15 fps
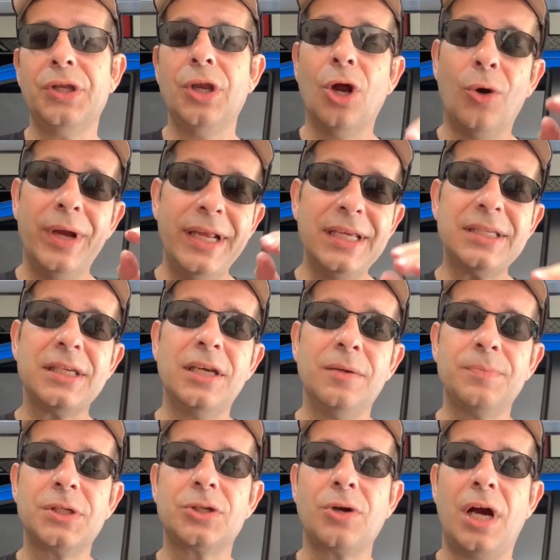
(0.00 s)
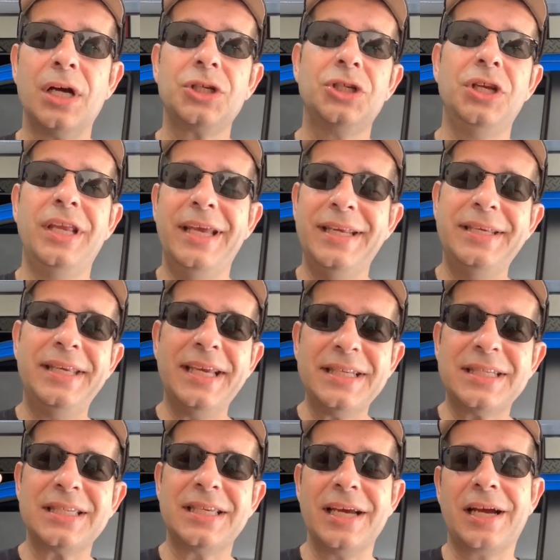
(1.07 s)
You know, it is an obstruction. It did
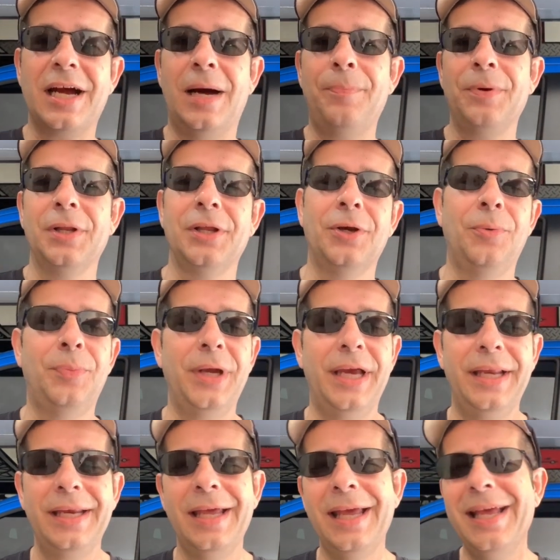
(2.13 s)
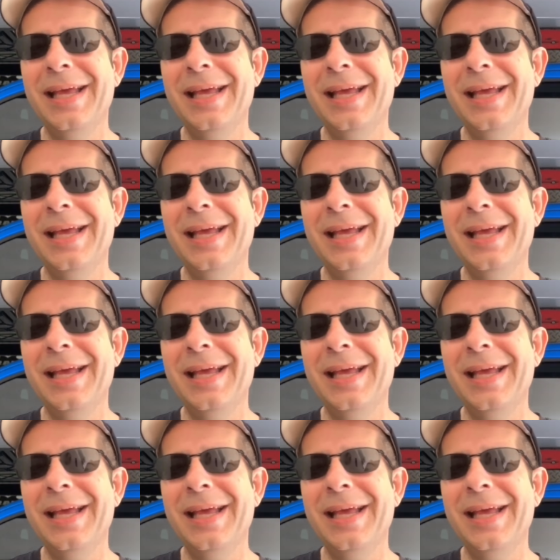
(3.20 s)
stick up a little bit.